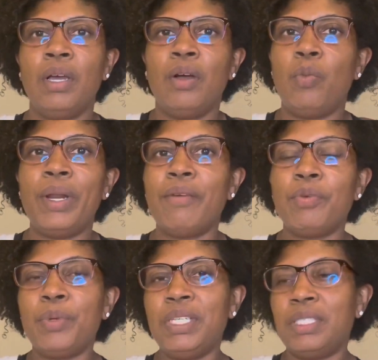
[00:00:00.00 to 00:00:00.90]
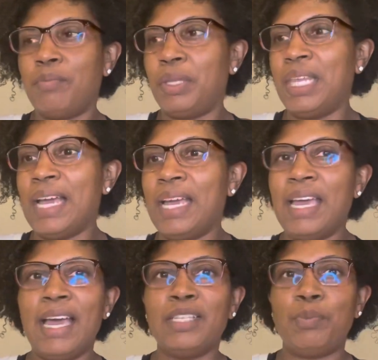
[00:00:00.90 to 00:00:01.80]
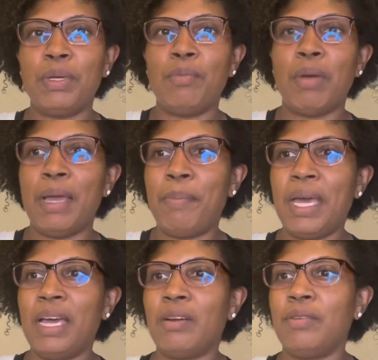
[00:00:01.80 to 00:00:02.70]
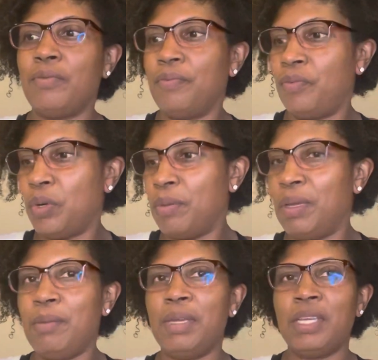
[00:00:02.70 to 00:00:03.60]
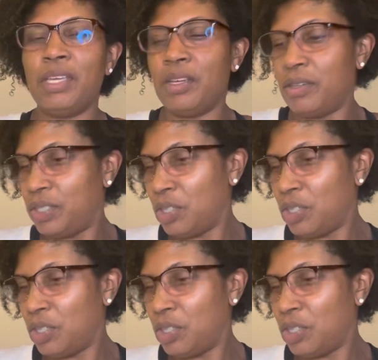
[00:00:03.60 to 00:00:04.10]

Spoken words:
whatever reason, but that has been my pattern for many, many years.